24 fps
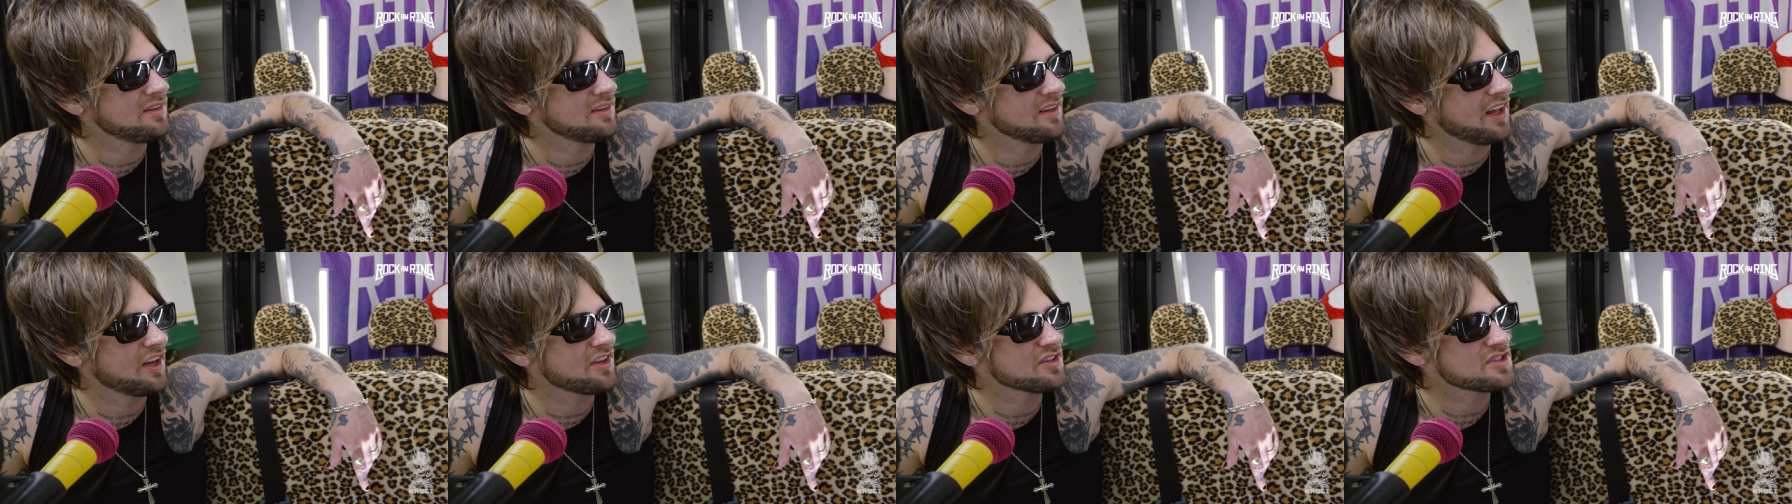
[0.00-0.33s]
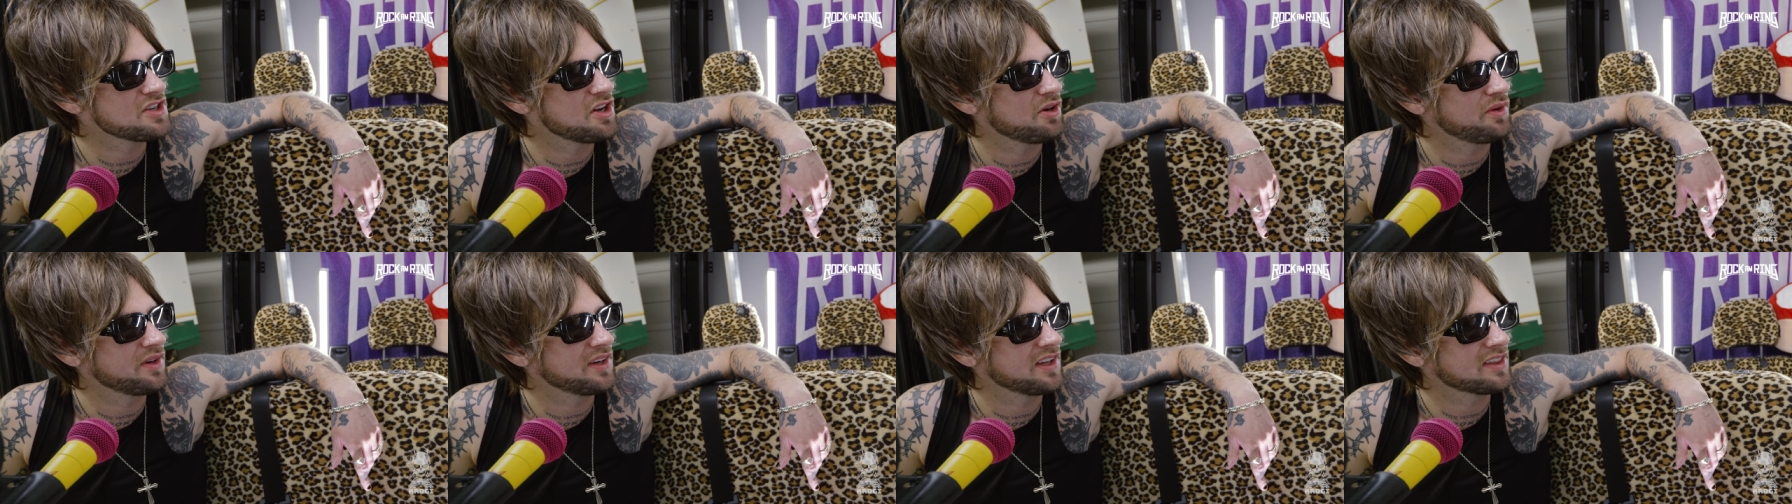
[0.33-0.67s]
Let Perfect. us
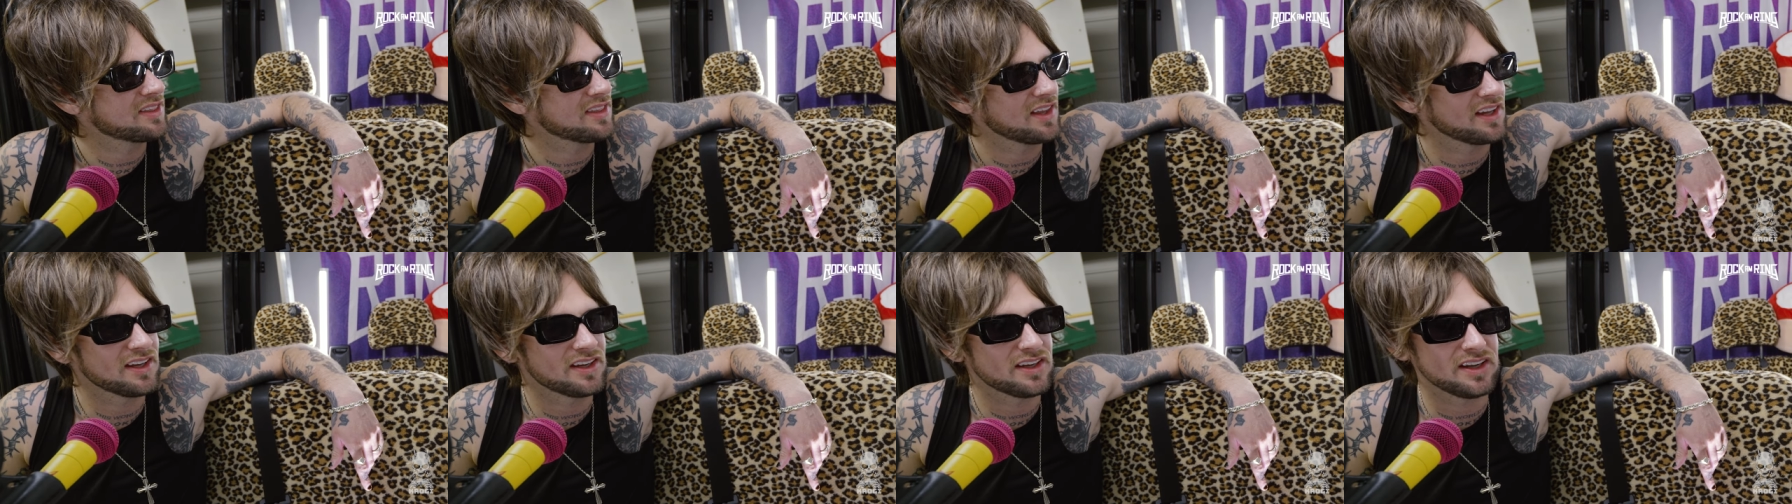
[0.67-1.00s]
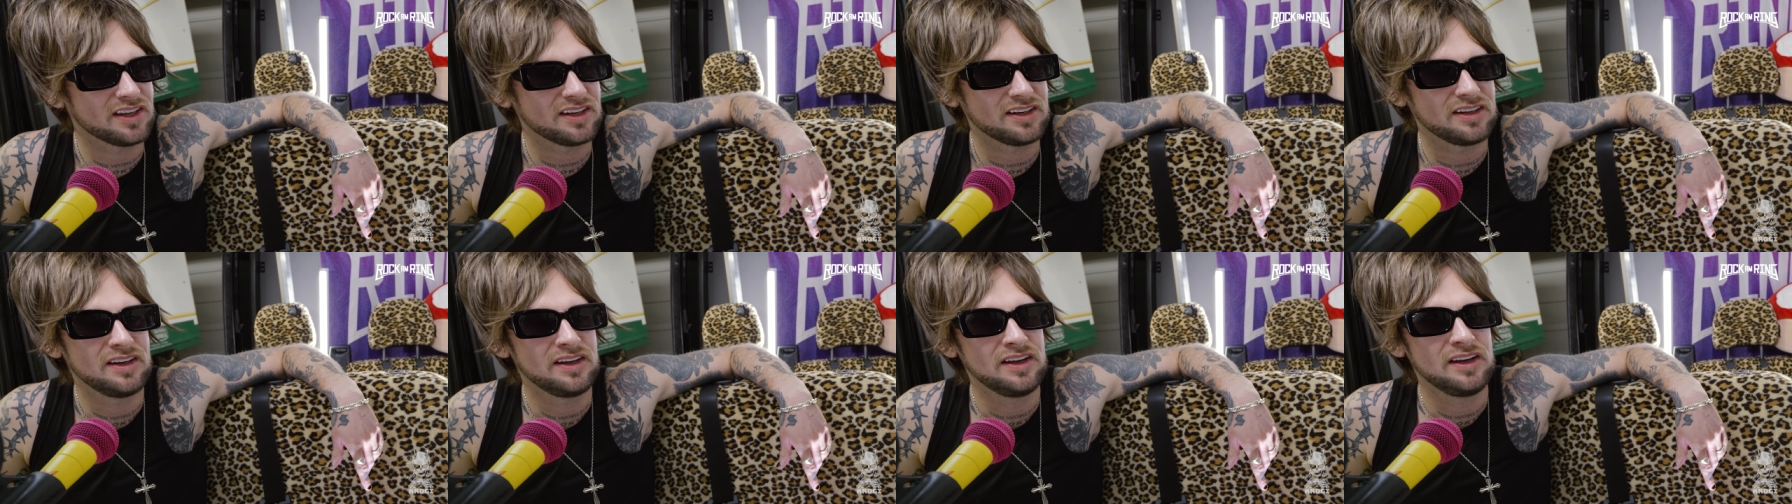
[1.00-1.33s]
know what you're
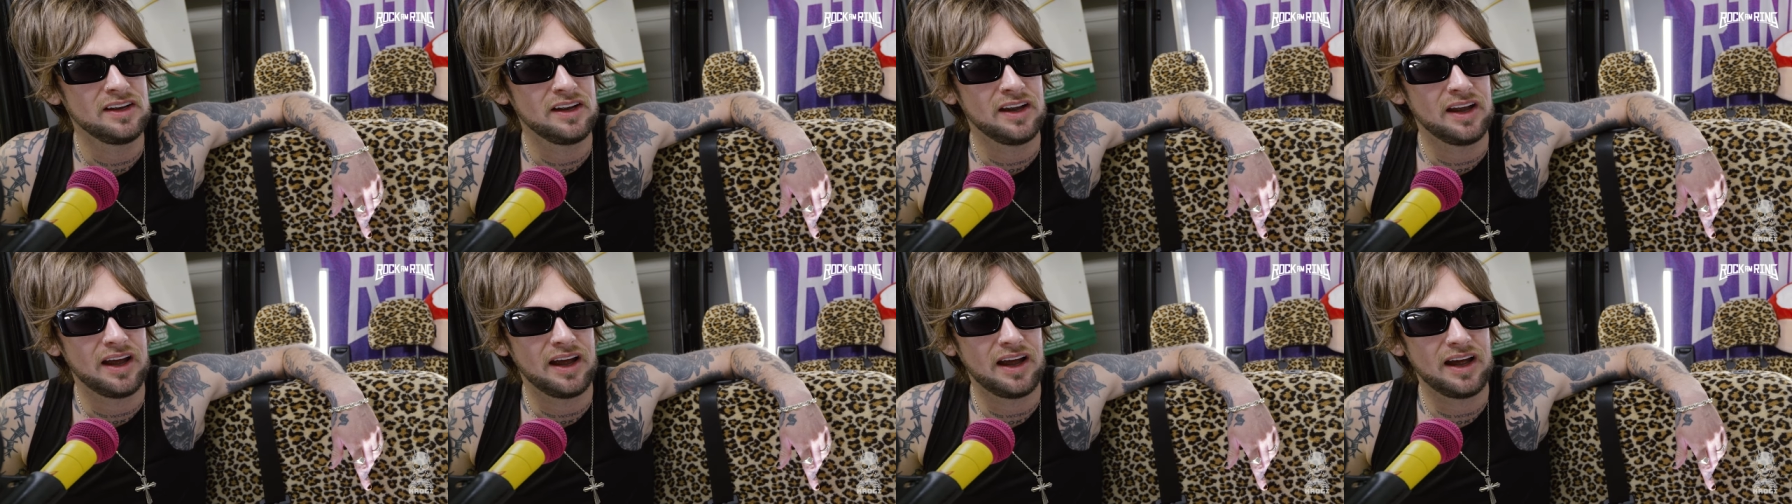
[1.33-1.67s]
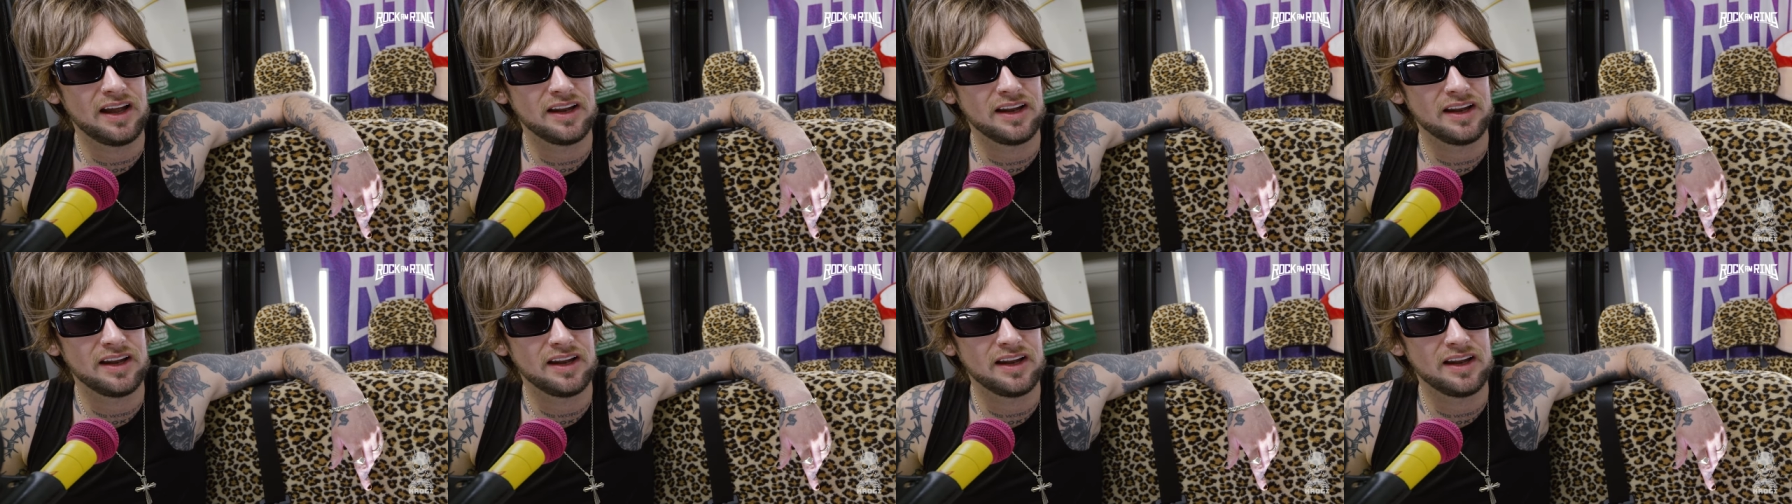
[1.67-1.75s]
thinking. Perfect.